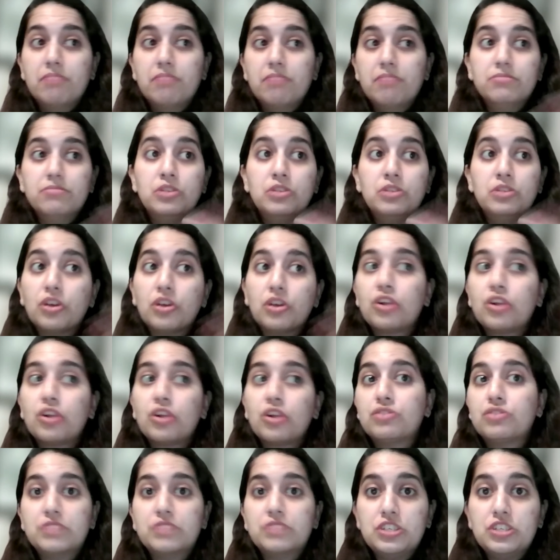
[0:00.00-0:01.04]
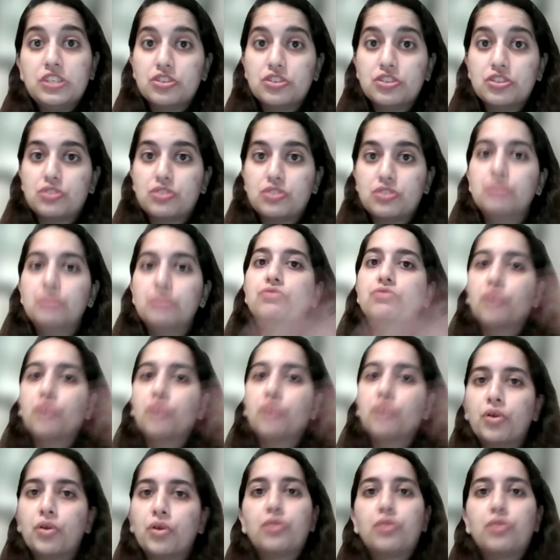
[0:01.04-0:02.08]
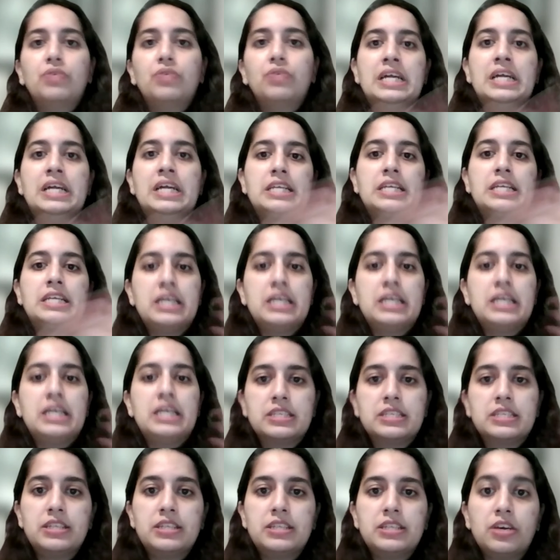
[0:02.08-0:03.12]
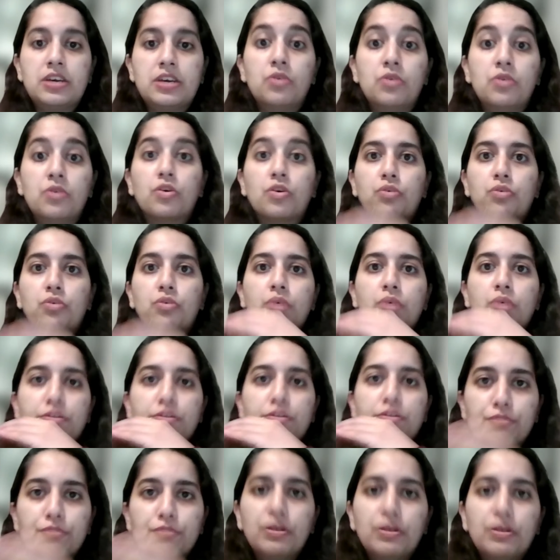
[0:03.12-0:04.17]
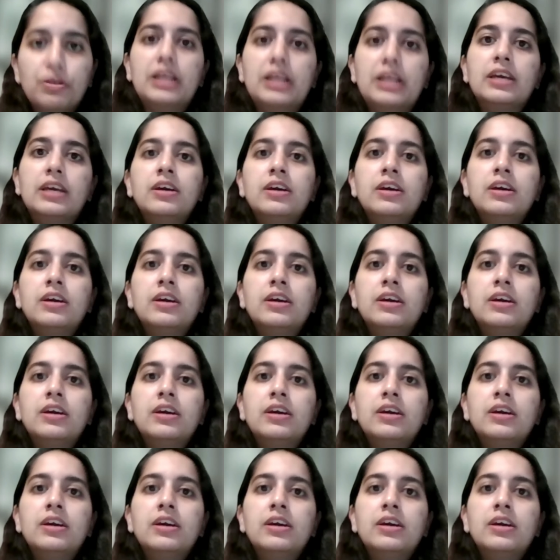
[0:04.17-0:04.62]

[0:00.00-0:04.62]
a lot of teachers who've gone through that industry or who are fully